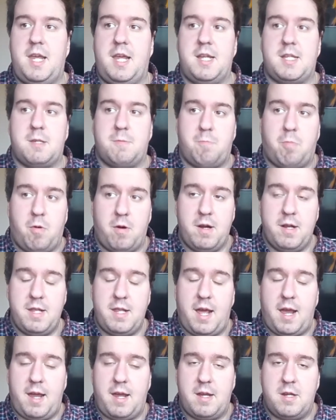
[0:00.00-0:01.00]
it's important
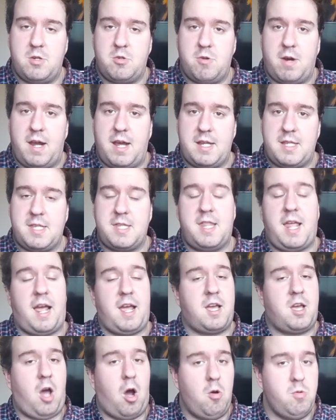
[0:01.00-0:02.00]
that I address
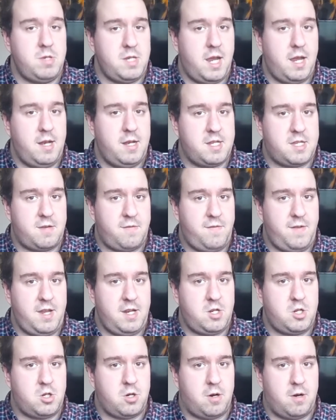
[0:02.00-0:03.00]
that Goten is
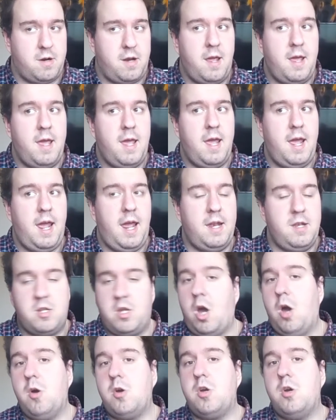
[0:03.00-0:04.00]
featured and
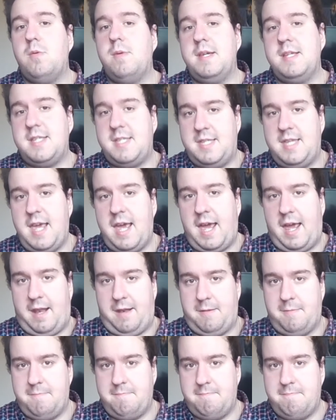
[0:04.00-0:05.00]
Goku is dead.